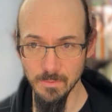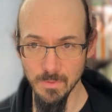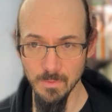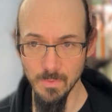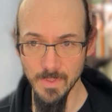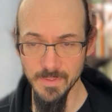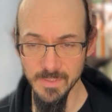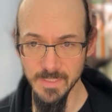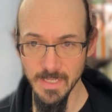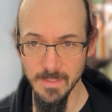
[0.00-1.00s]
or what the
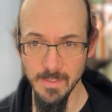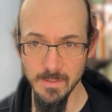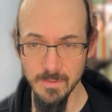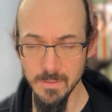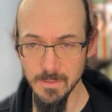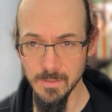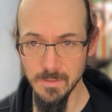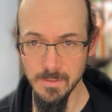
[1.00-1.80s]
state there is.